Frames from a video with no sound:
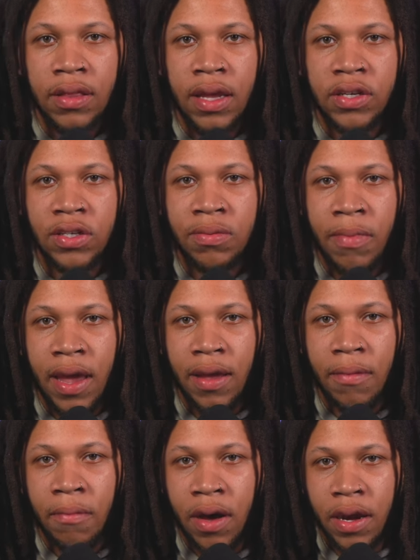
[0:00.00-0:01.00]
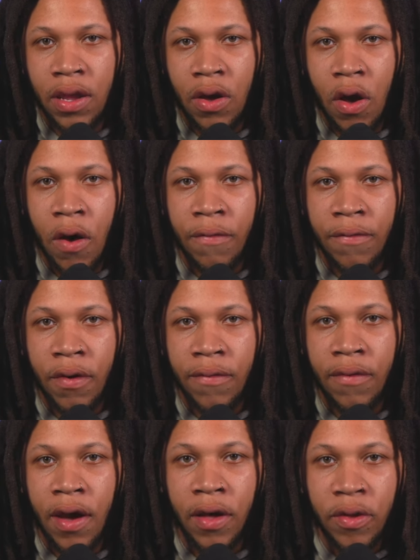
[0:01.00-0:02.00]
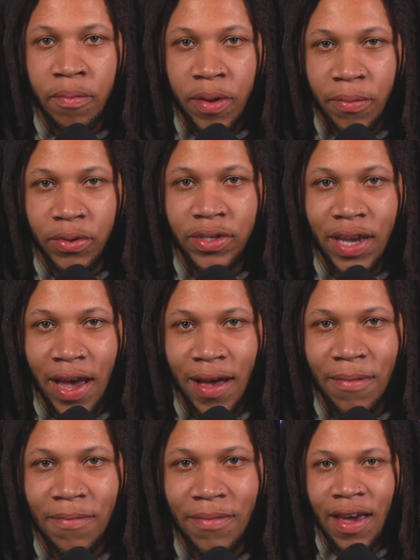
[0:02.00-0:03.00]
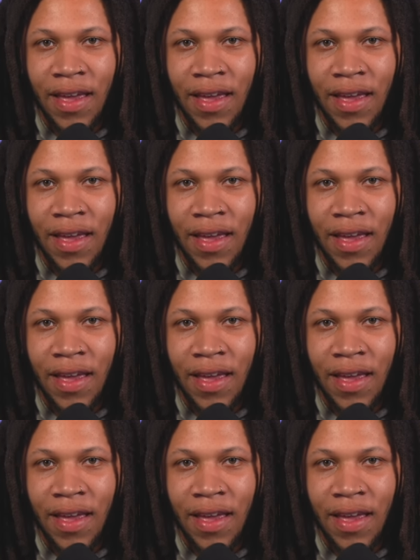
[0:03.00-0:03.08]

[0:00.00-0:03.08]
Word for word: They just make money off of other people's time